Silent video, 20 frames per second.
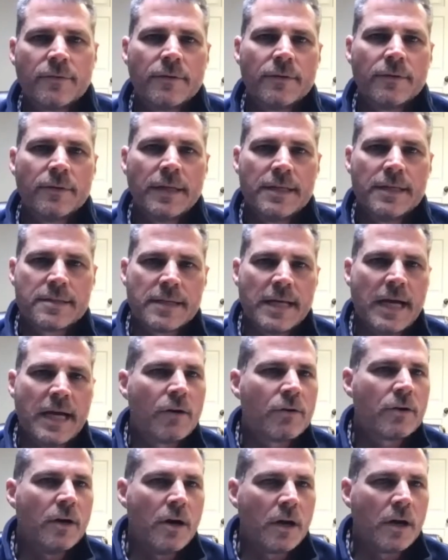or he's
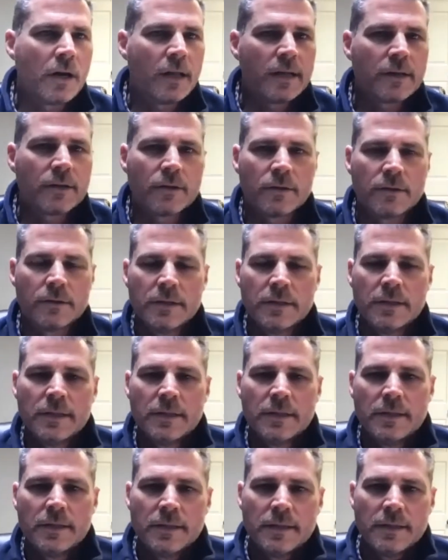alcoholic, or
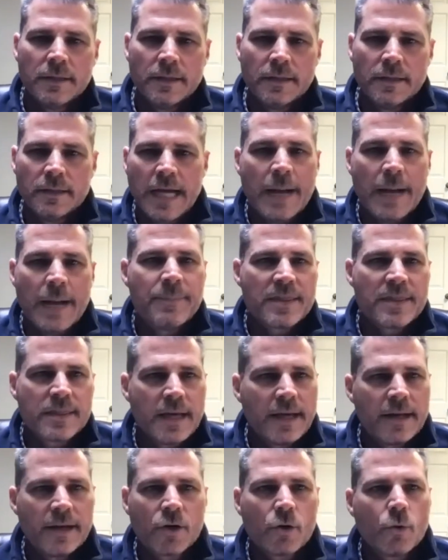uh,
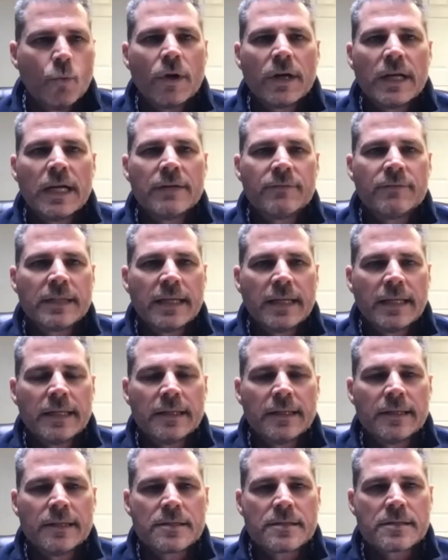apathetic, or whatever that
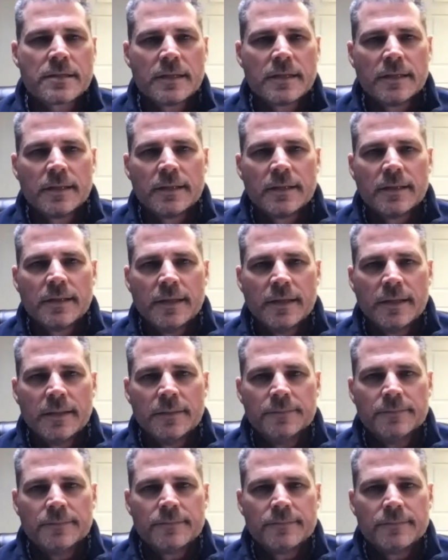is,
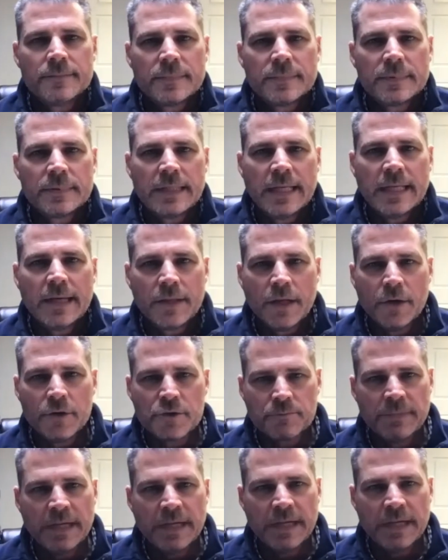um, that those
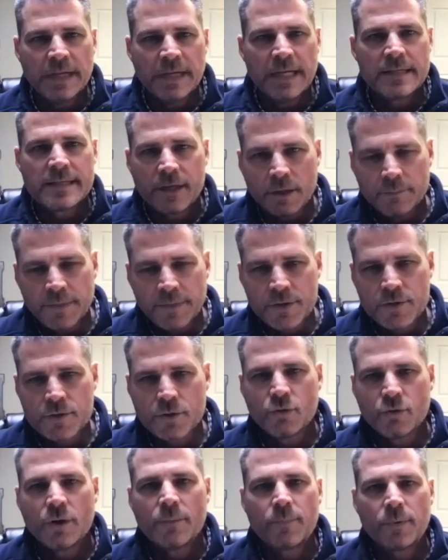men take on a
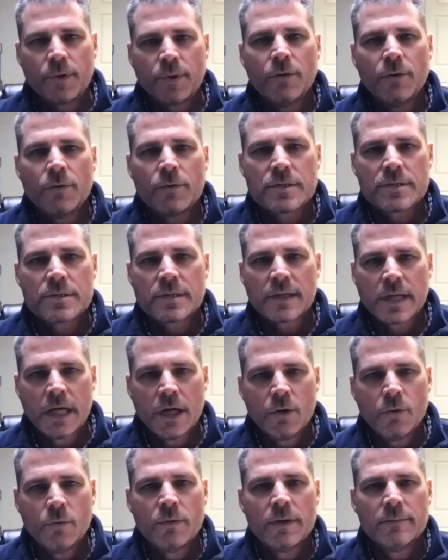missional approach to
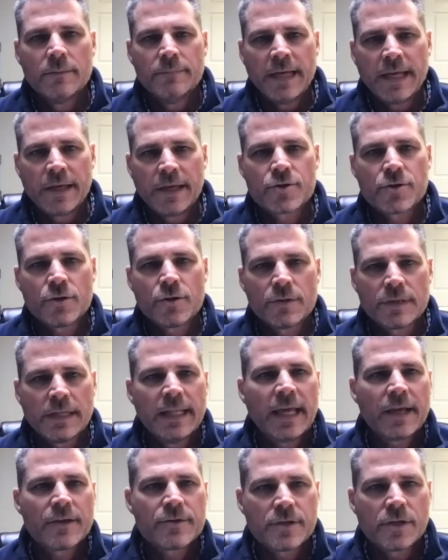go make sure the
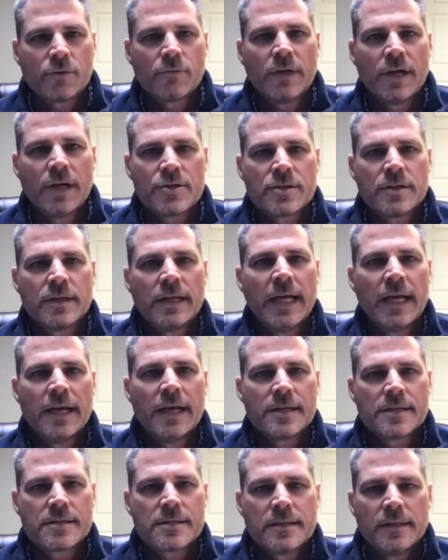next generation
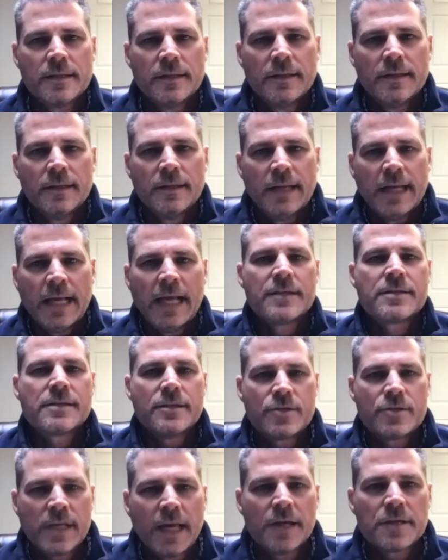has has the
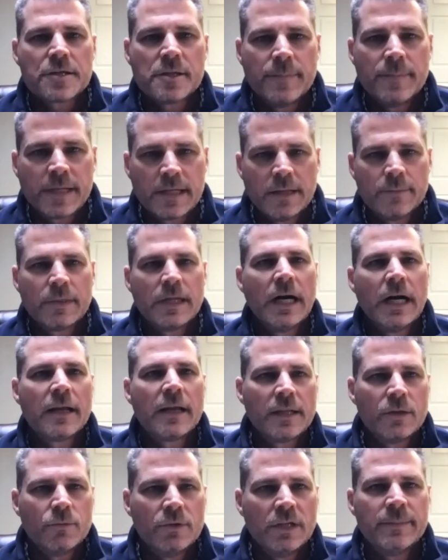chance to become
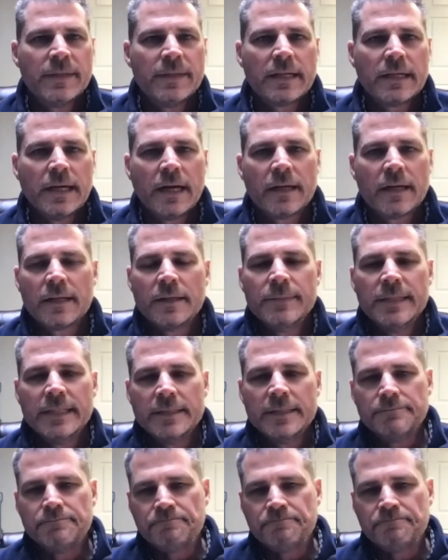godly women and godly men.